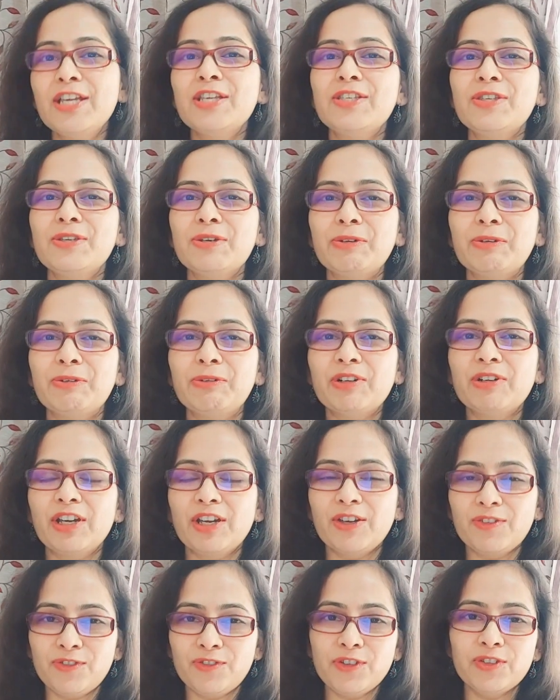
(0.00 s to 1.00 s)
So
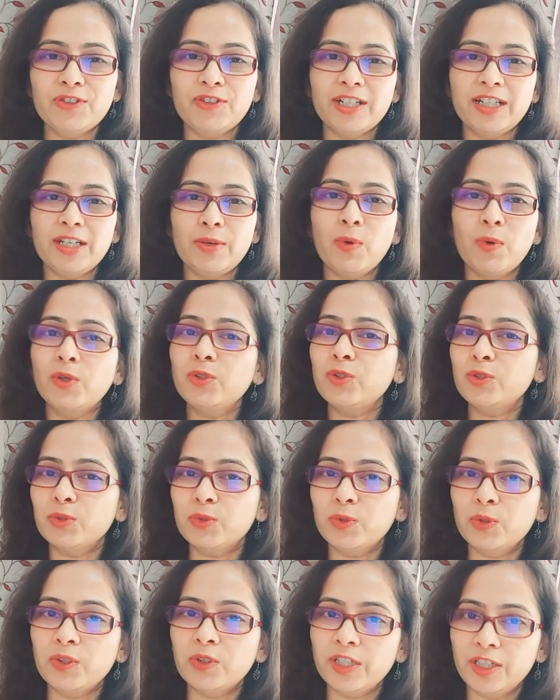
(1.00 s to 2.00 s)
if you really want
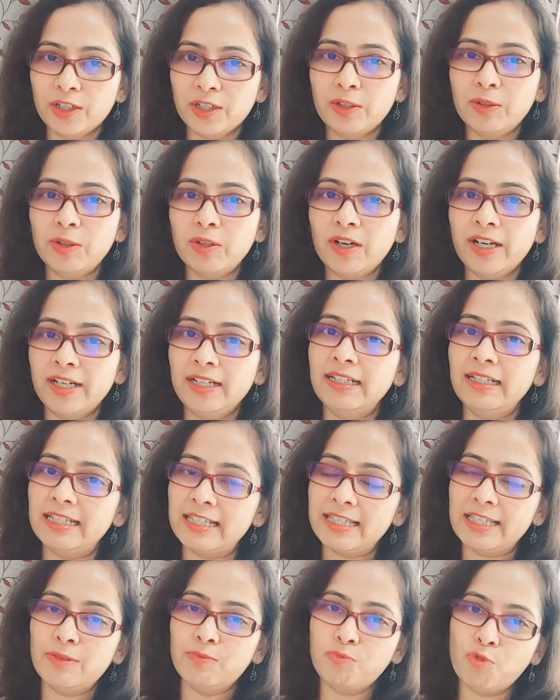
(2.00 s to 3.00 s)
to hear and
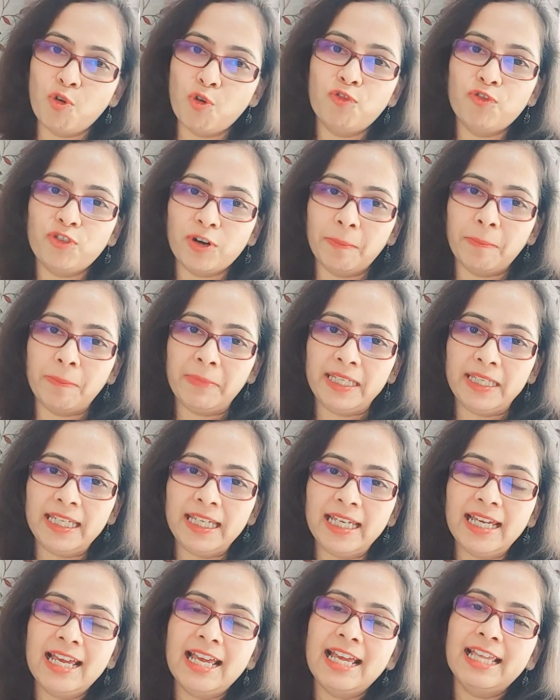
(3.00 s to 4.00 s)
listen more from
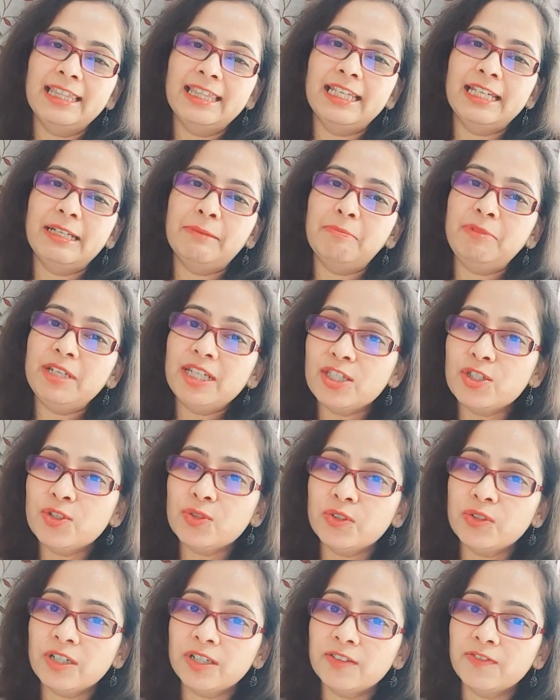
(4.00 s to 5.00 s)
me, then please
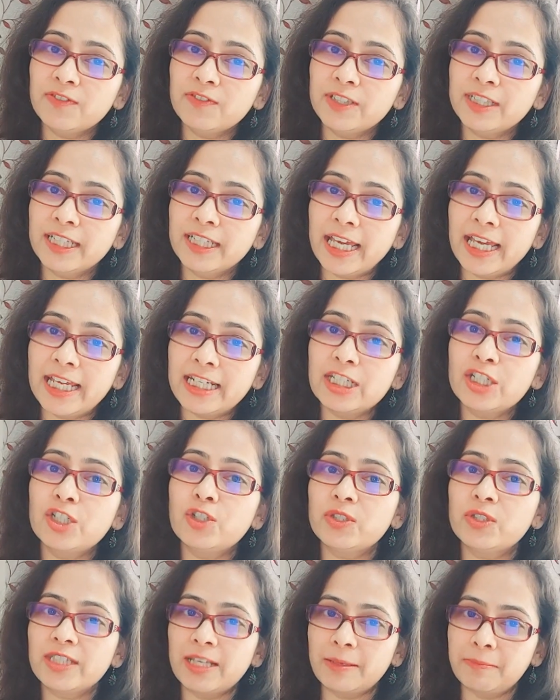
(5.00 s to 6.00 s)
do not forget
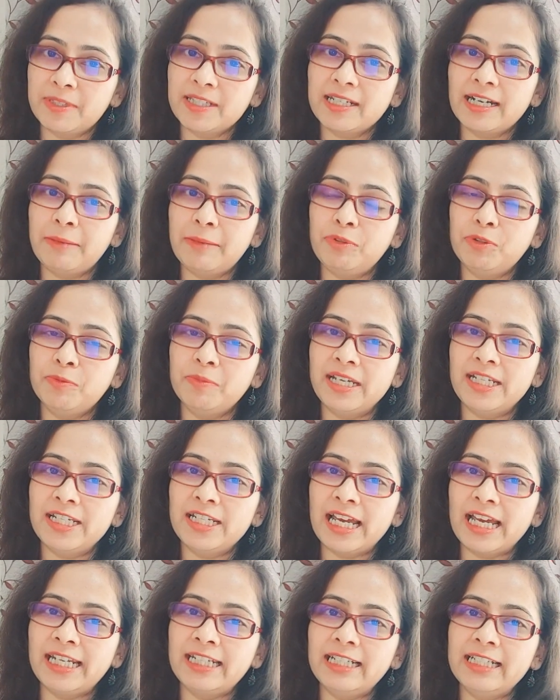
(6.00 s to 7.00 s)
to subscribe to my
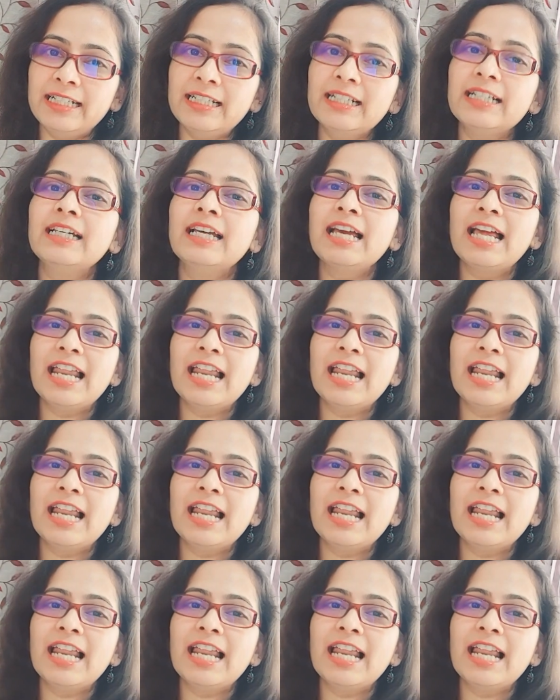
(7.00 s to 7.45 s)
channel,